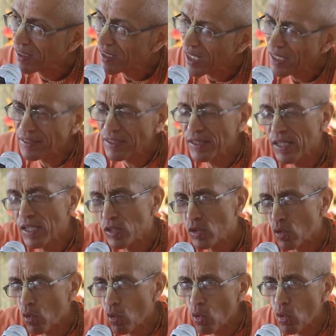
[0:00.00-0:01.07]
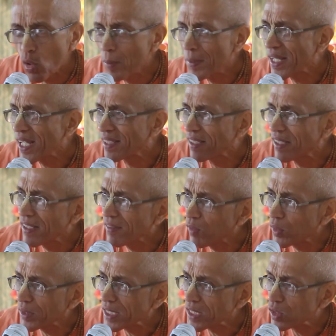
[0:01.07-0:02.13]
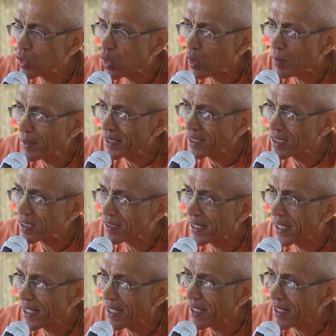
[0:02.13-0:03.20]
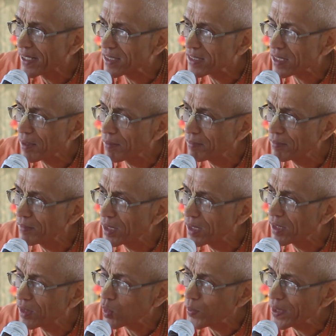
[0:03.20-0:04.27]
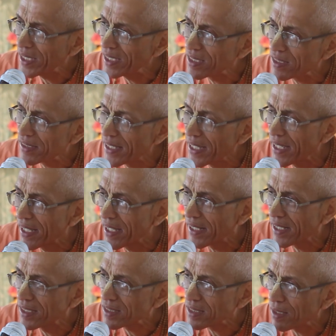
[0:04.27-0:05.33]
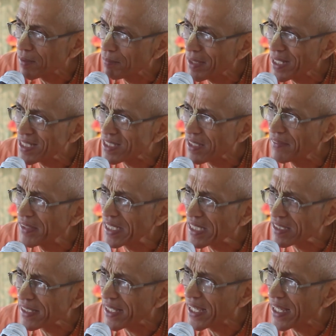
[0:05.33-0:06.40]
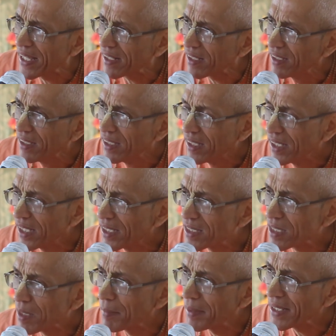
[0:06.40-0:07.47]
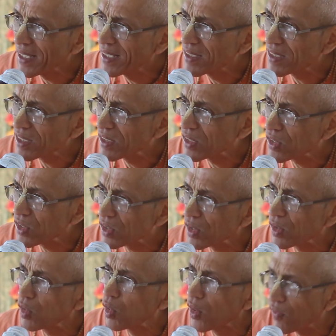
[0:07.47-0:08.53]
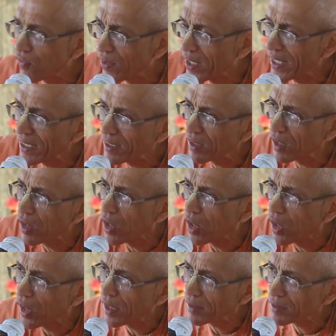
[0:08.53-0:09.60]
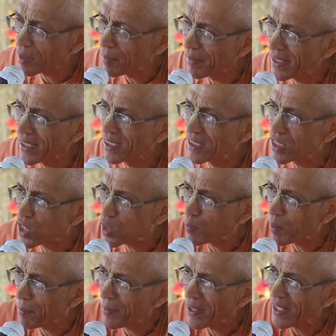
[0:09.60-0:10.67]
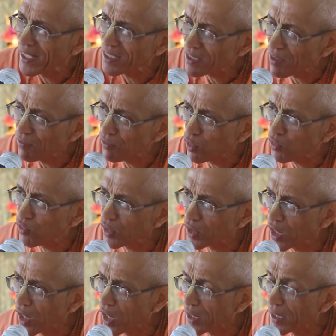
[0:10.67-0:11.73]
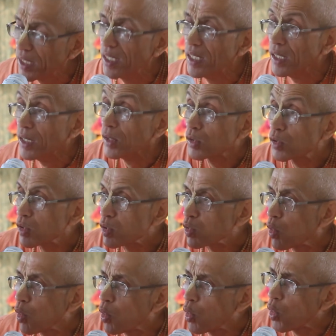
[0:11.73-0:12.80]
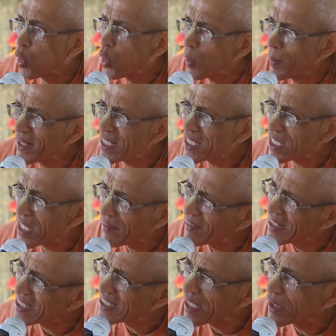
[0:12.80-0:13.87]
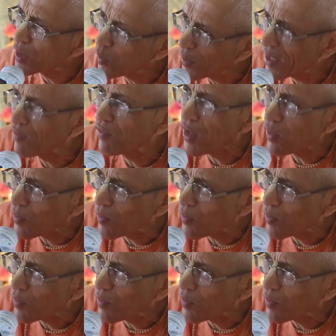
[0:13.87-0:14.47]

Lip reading: and then there are so many other devotees. Doorman is there and some queen is there and some maidservant is there and somebody else is glorifying the Lord, somebody else is preparing some food for the Lord. So many servants are doing for